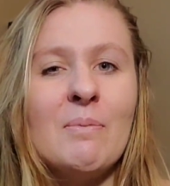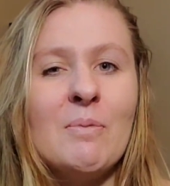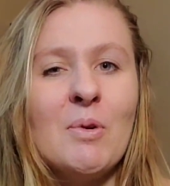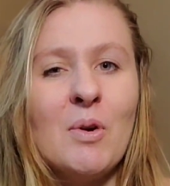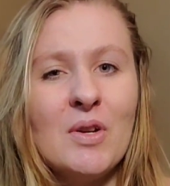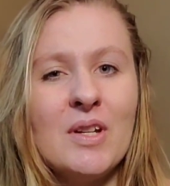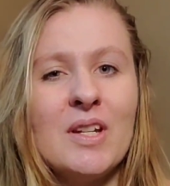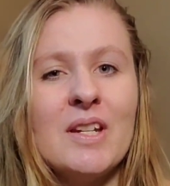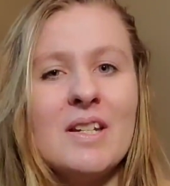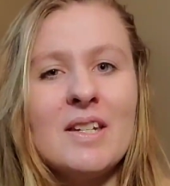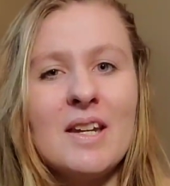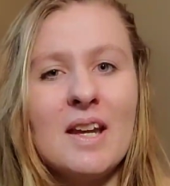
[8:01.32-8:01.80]
I'm
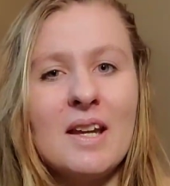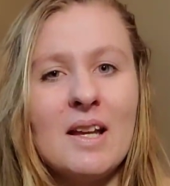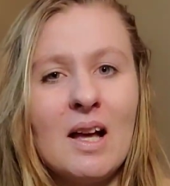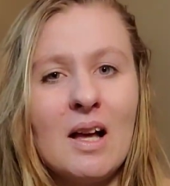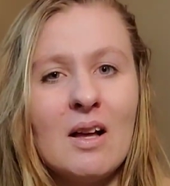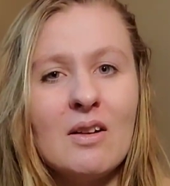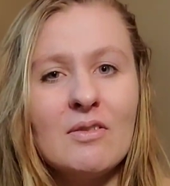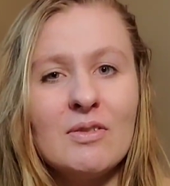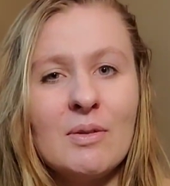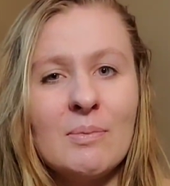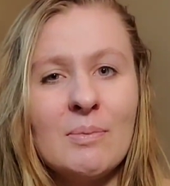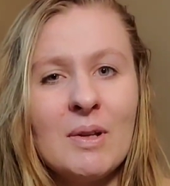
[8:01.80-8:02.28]
going to take
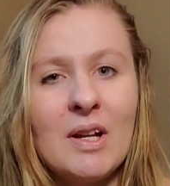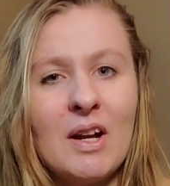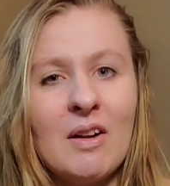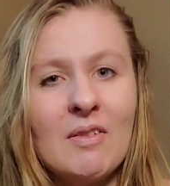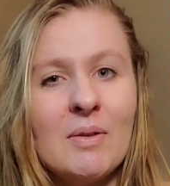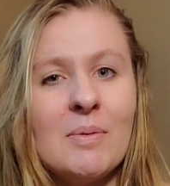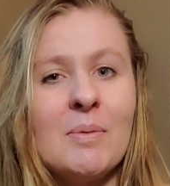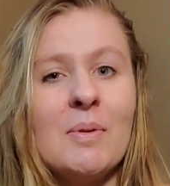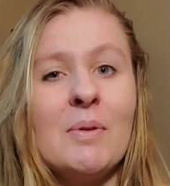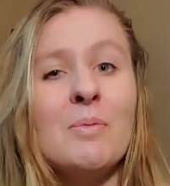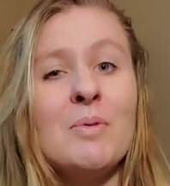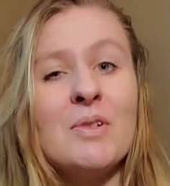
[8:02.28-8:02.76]
help from the
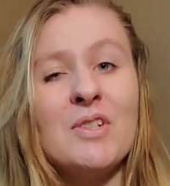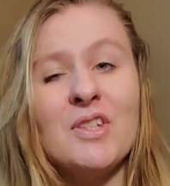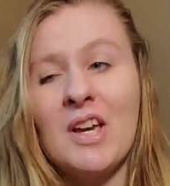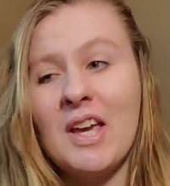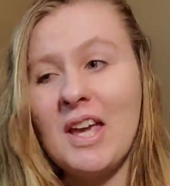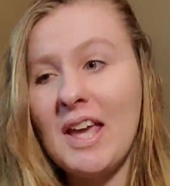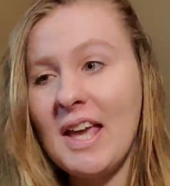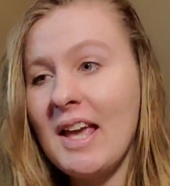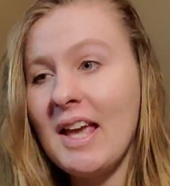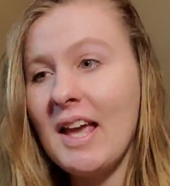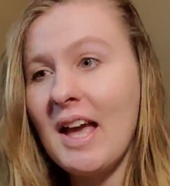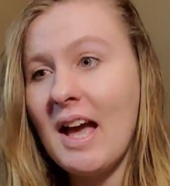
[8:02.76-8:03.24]
government, which
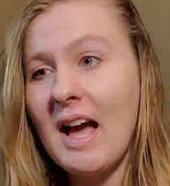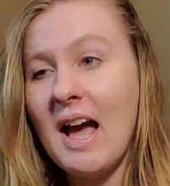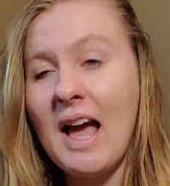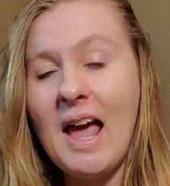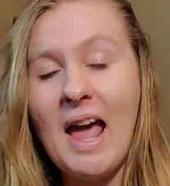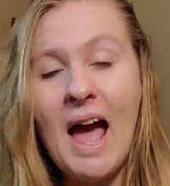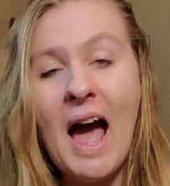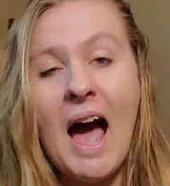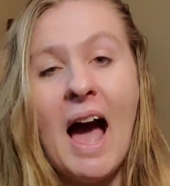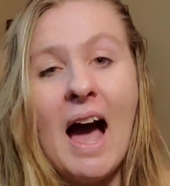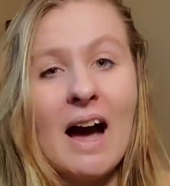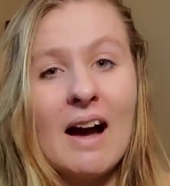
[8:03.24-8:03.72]
I
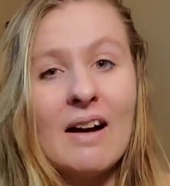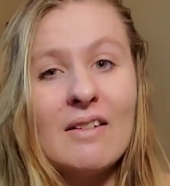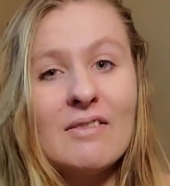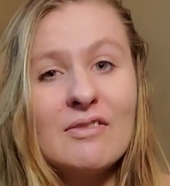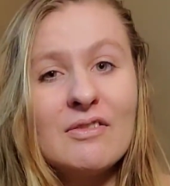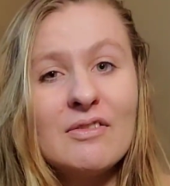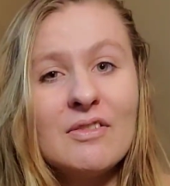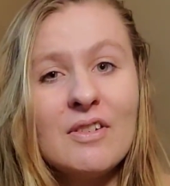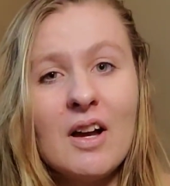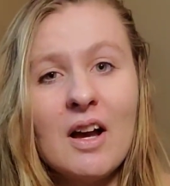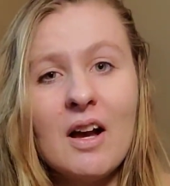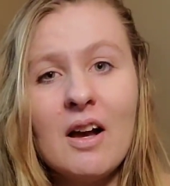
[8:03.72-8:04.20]

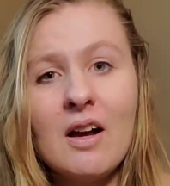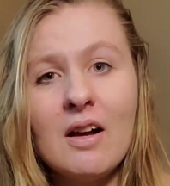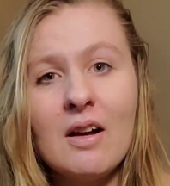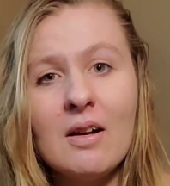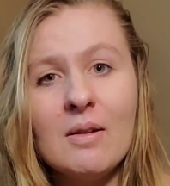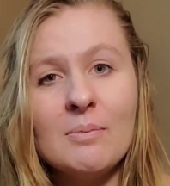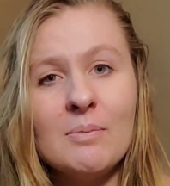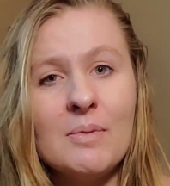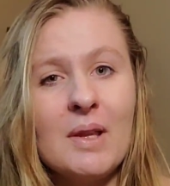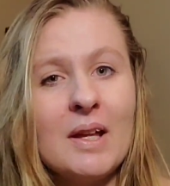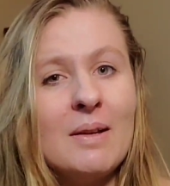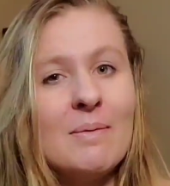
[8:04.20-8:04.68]
have,
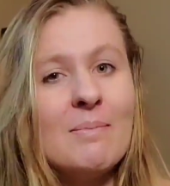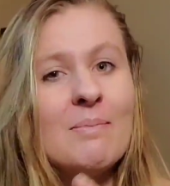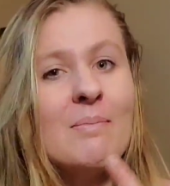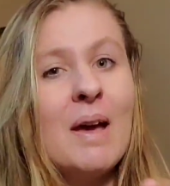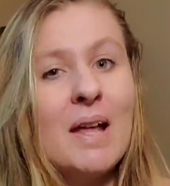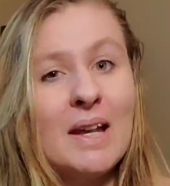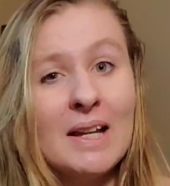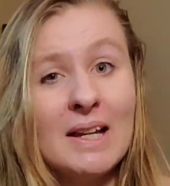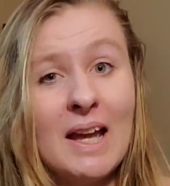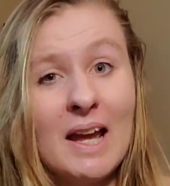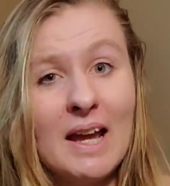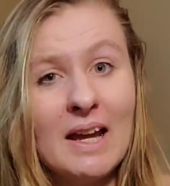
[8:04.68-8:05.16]
like
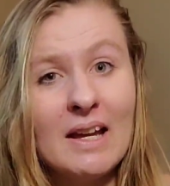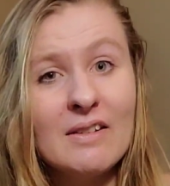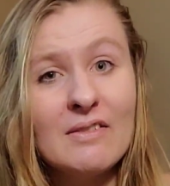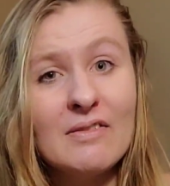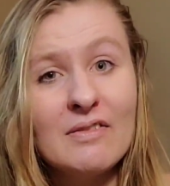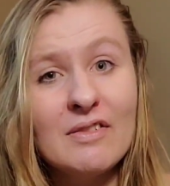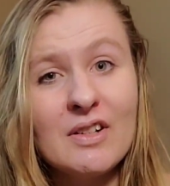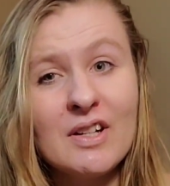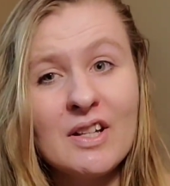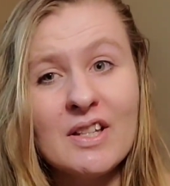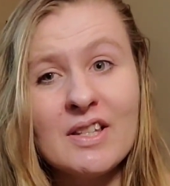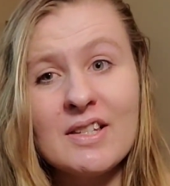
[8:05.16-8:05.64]
Medicaid,
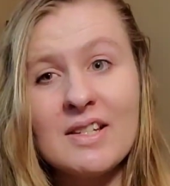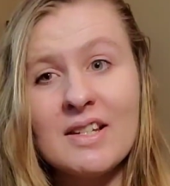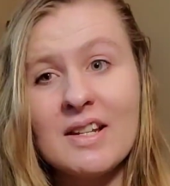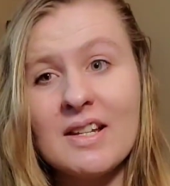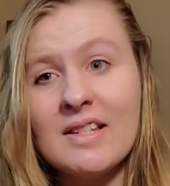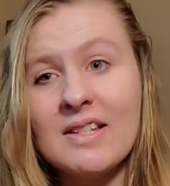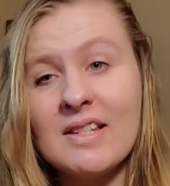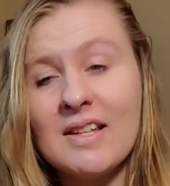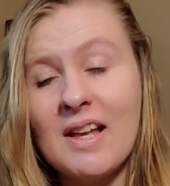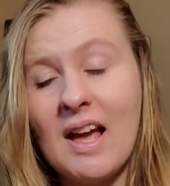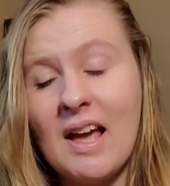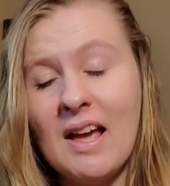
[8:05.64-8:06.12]
for
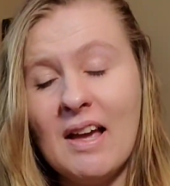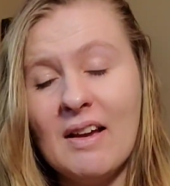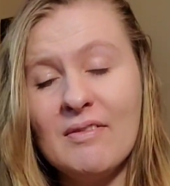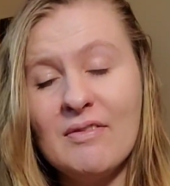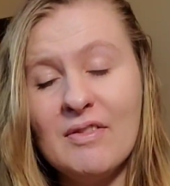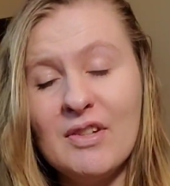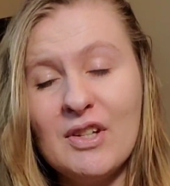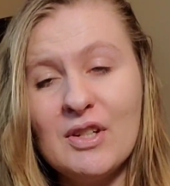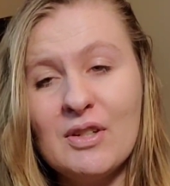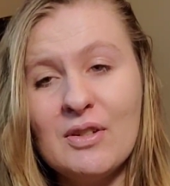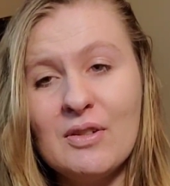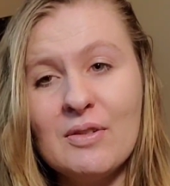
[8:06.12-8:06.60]
instance, I
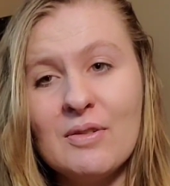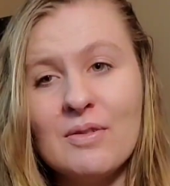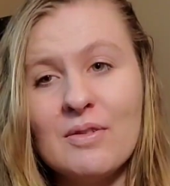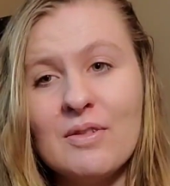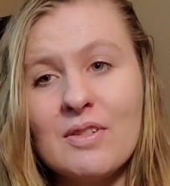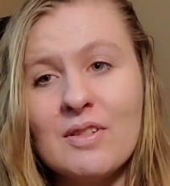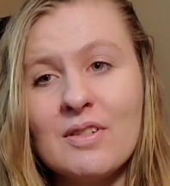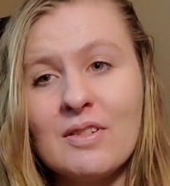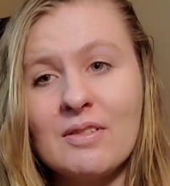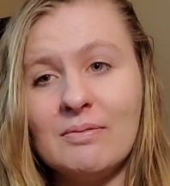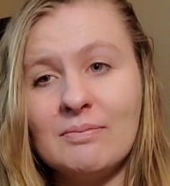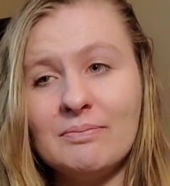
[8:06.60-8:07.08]
have
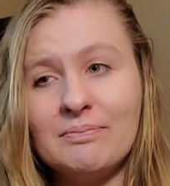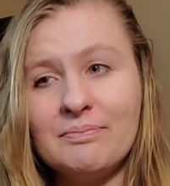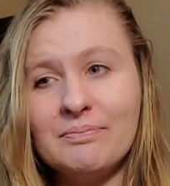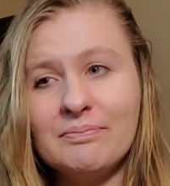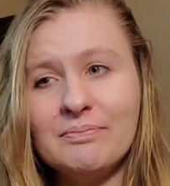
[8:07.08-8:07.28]
used,